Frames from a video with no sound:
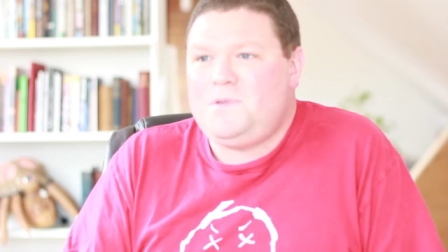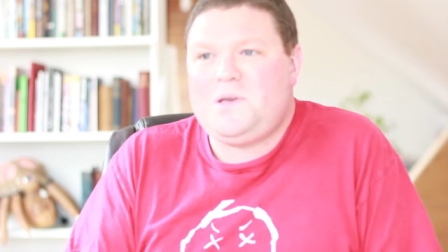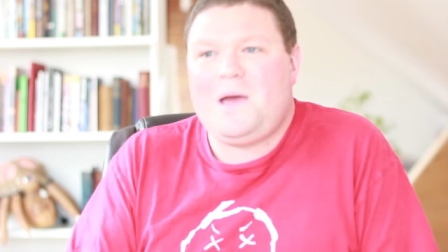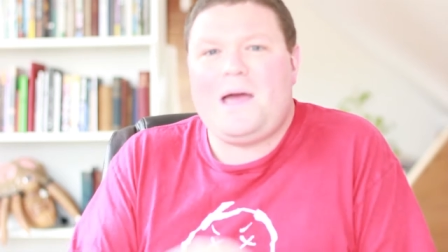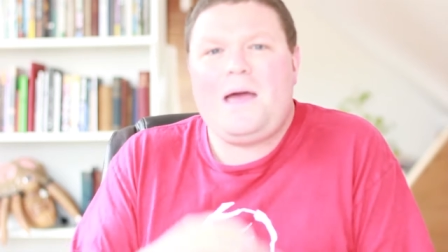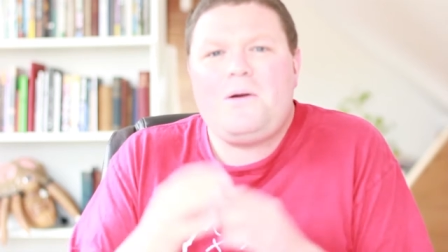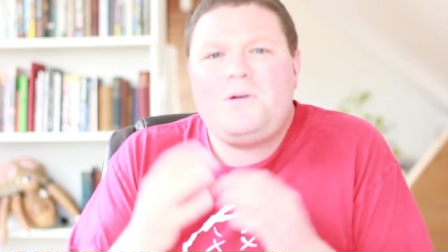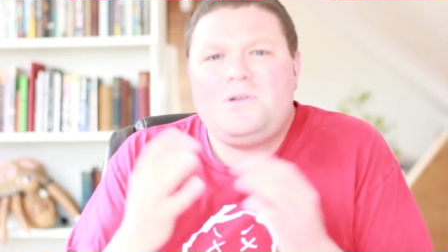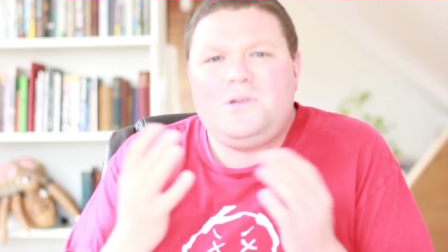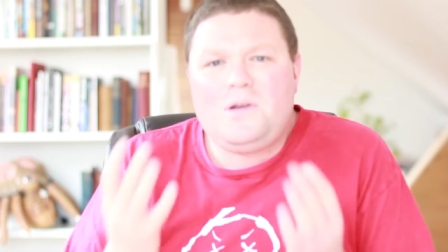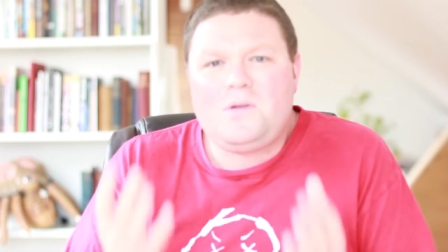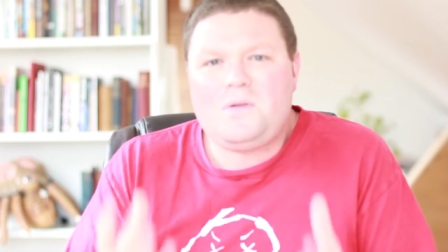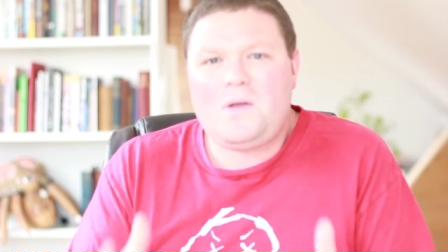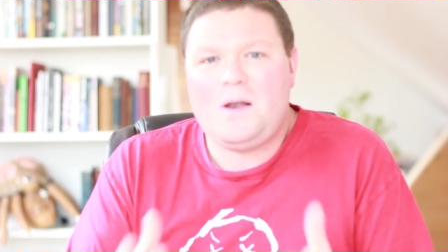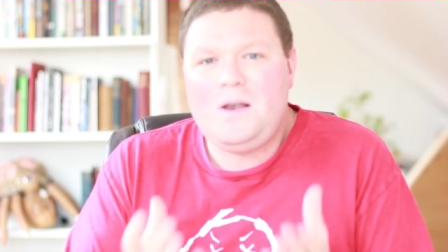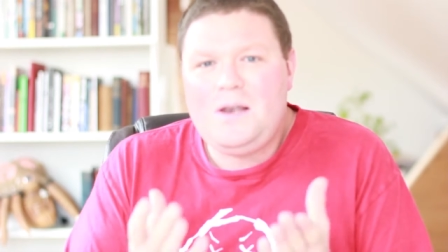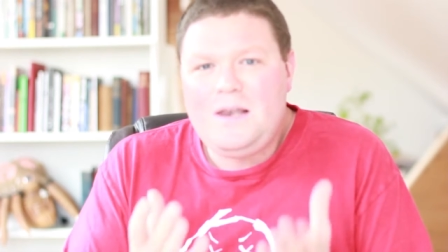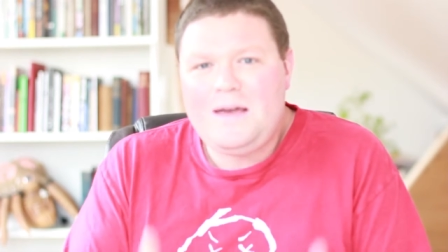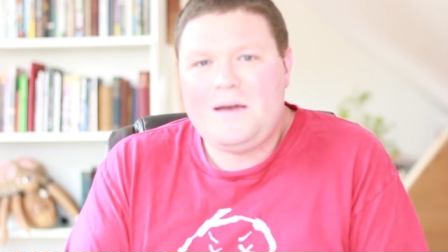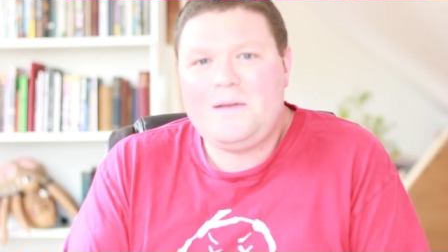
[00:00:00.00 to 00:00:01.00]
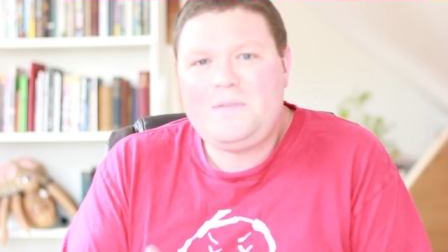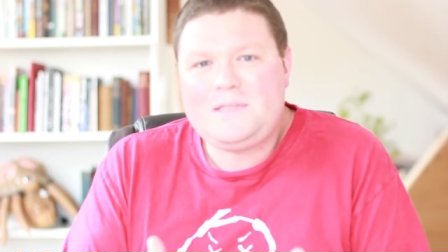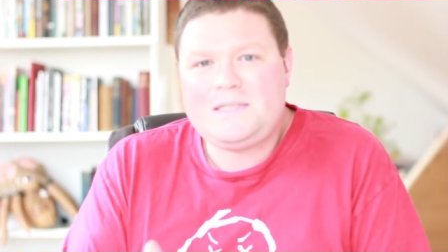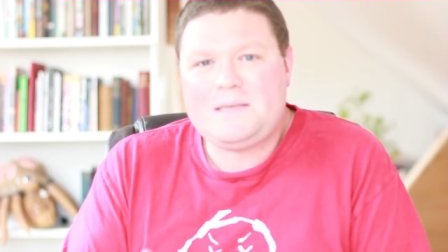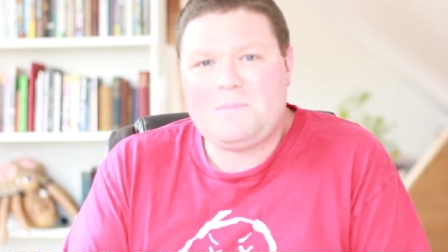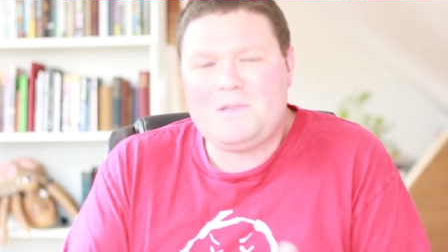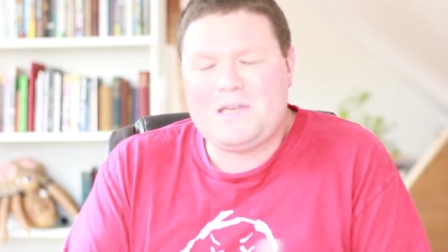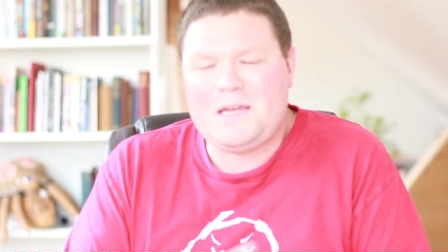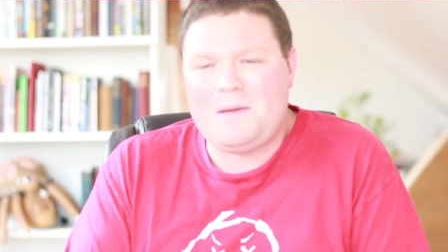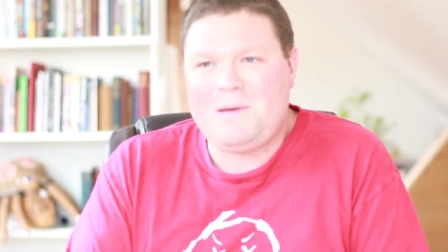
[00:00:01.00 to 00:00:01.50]
So how can you not learn
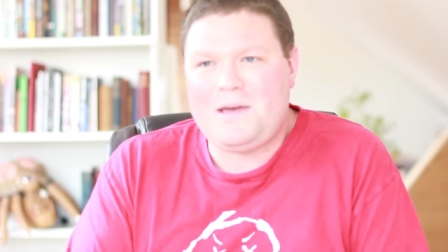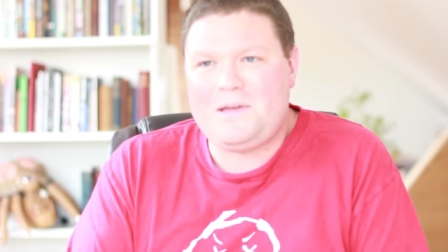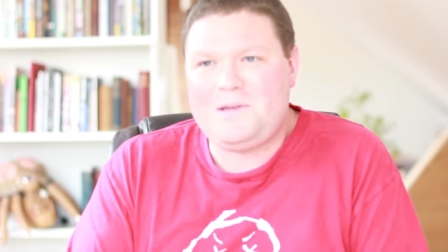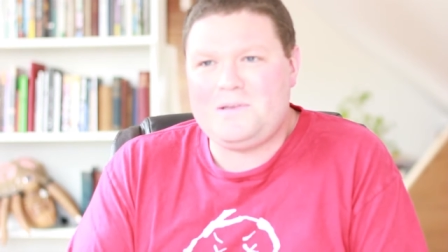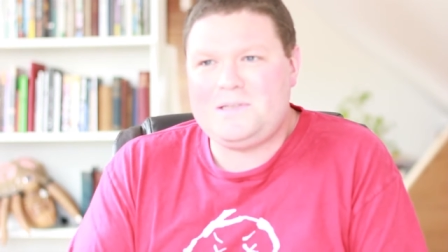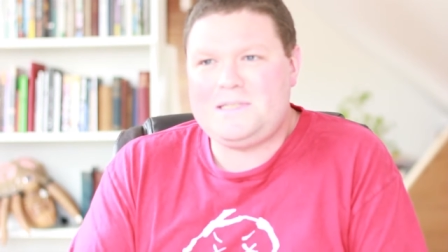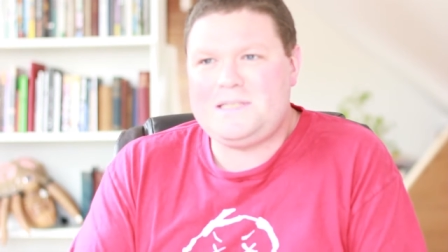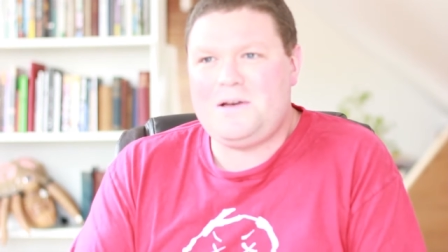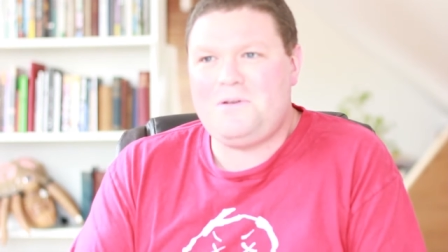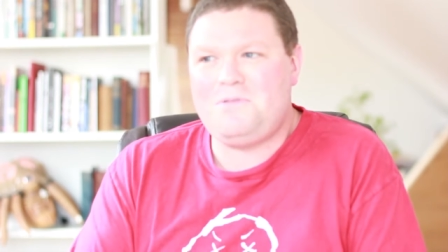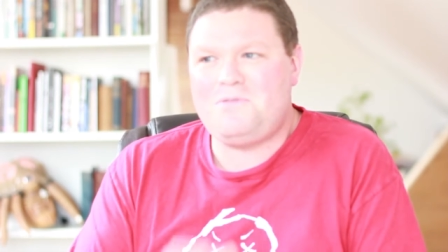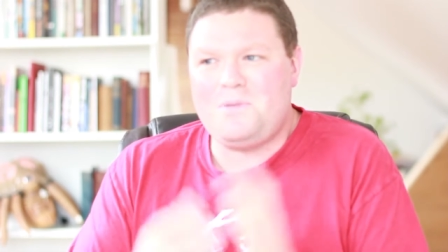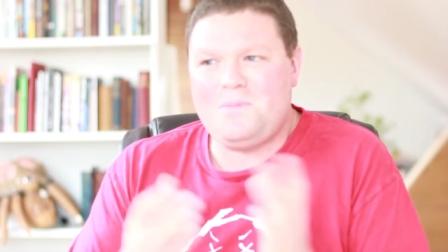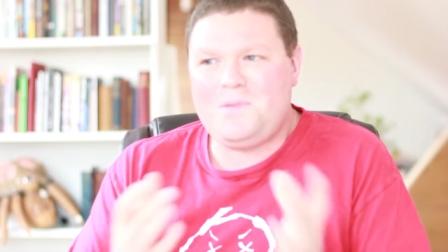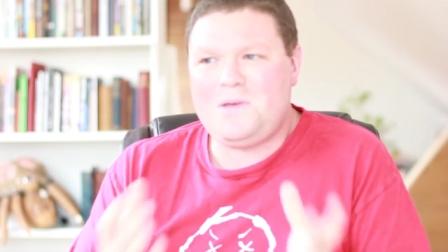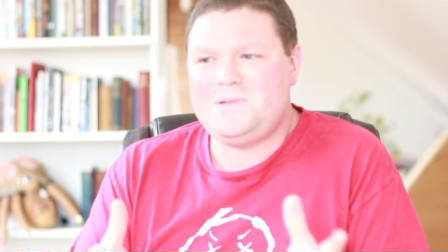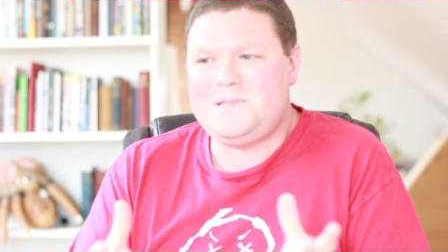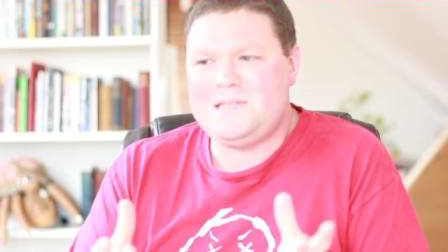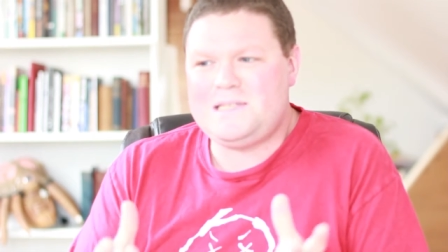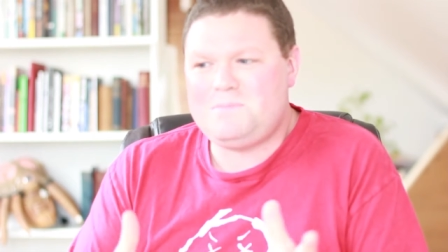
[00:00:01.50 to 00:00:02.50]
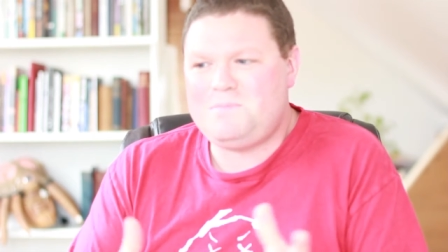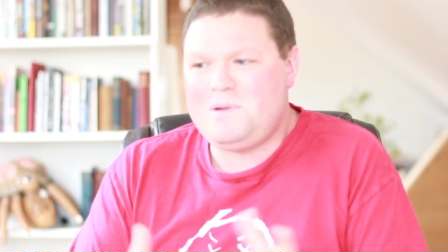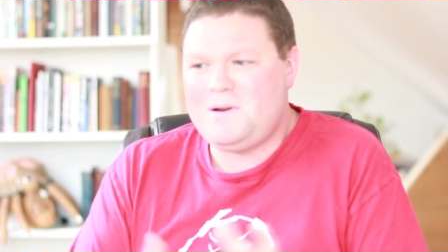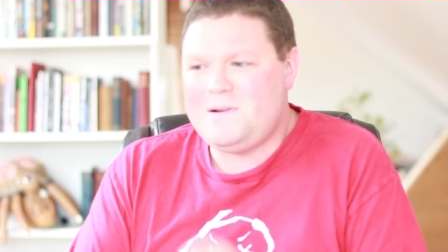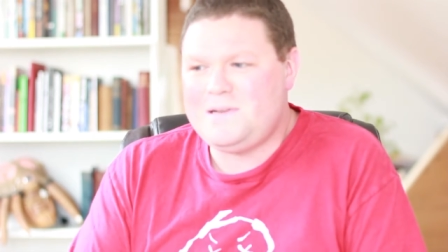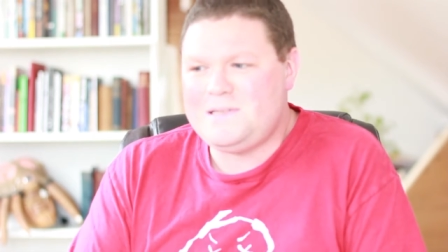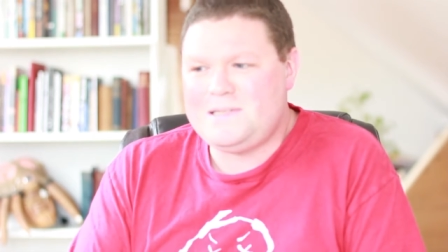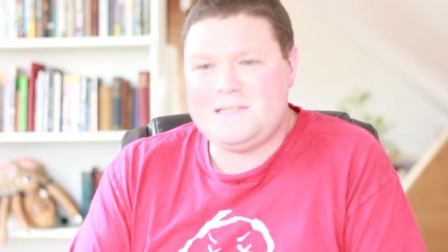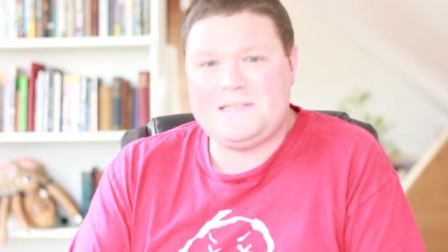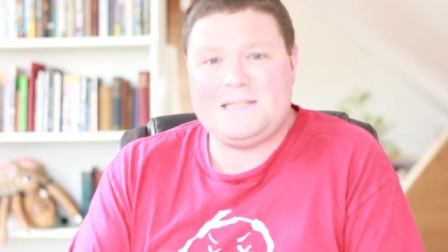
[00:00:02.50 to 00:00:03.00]
something about yourself from those
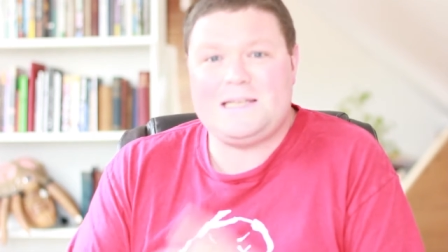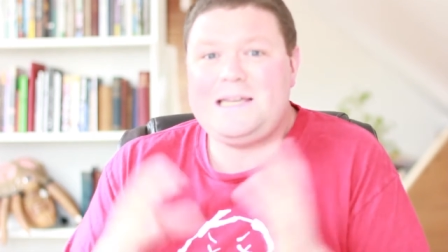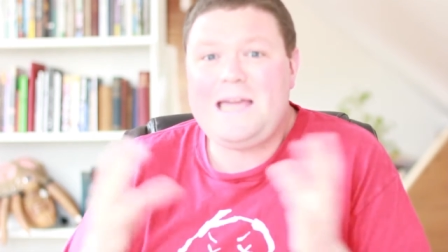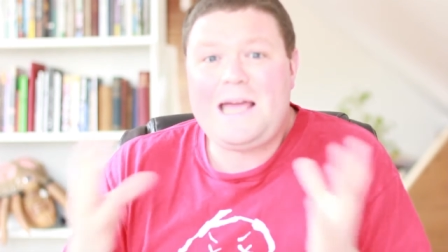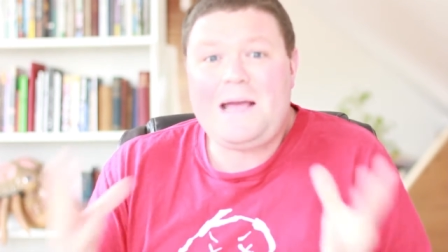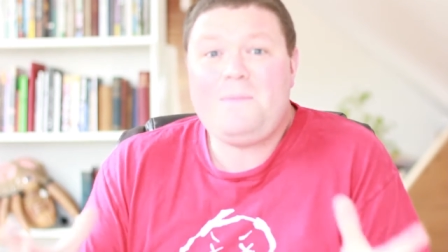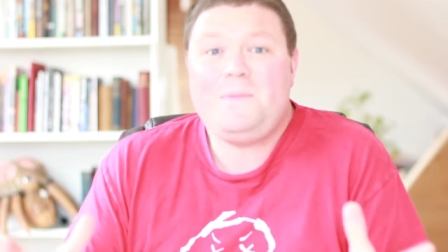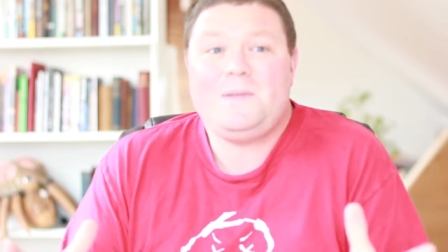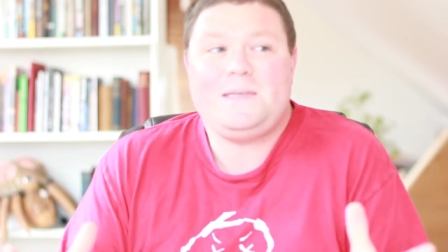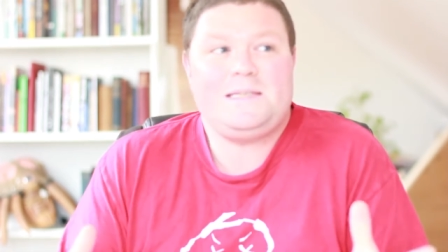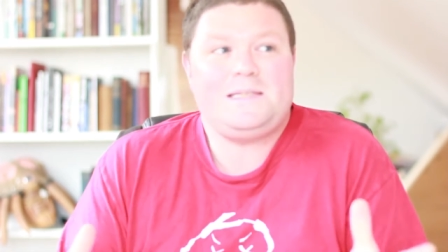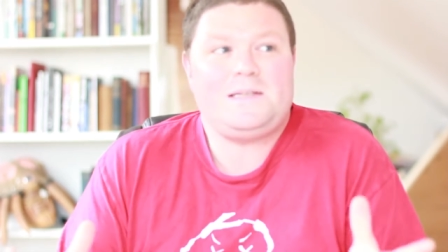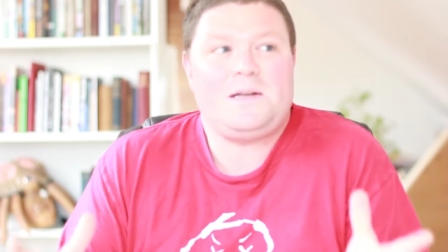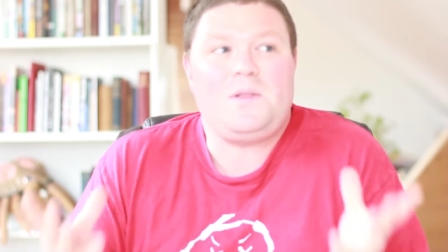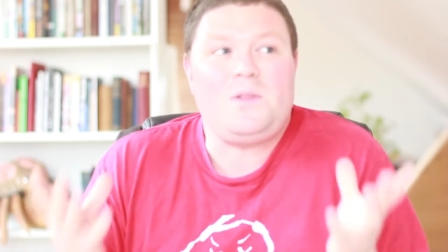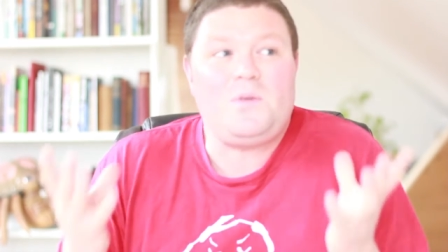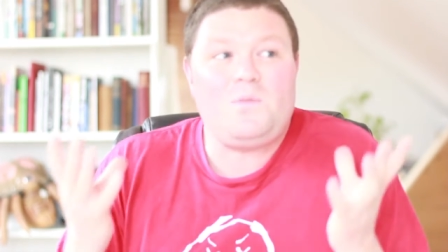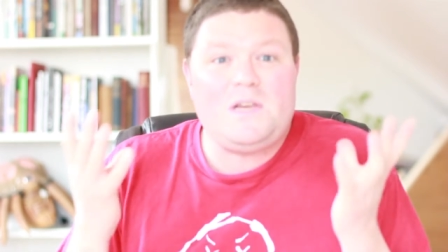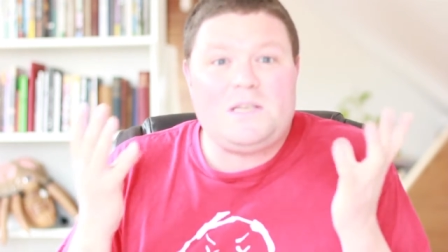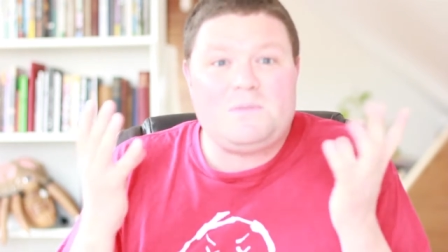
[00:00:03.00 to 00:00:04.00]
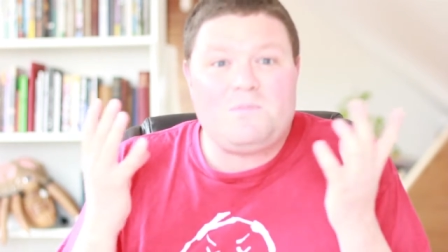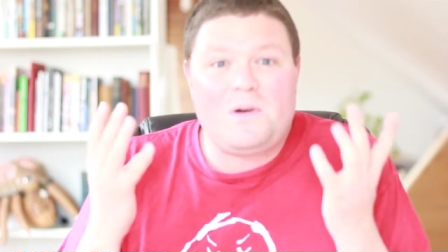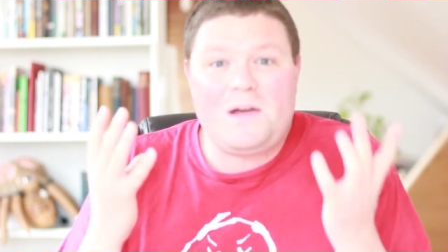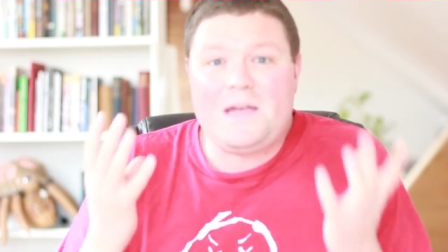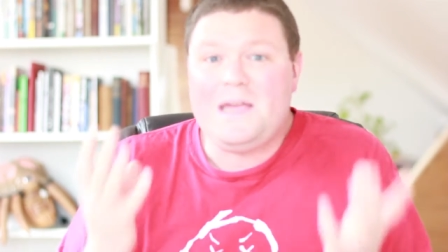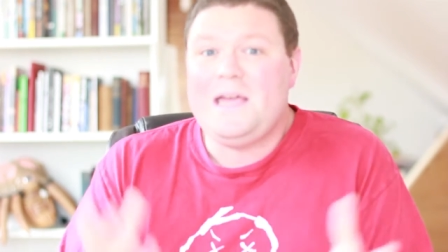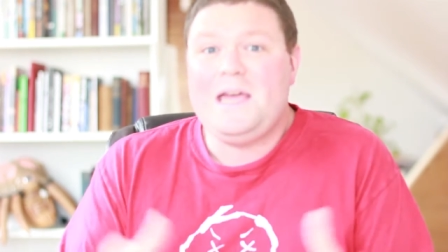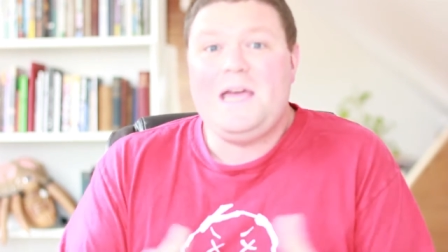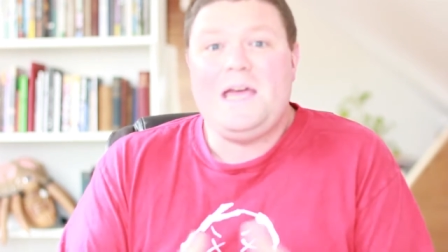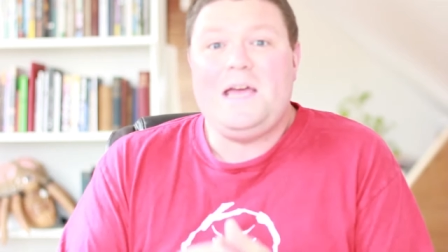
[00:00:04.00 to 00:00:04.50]
experiences? Again, this is another reason
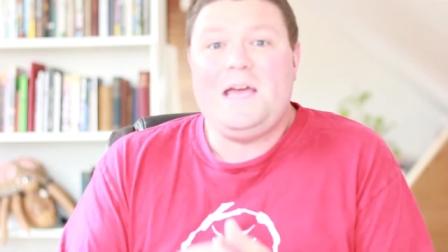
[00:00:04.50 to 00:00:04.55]
why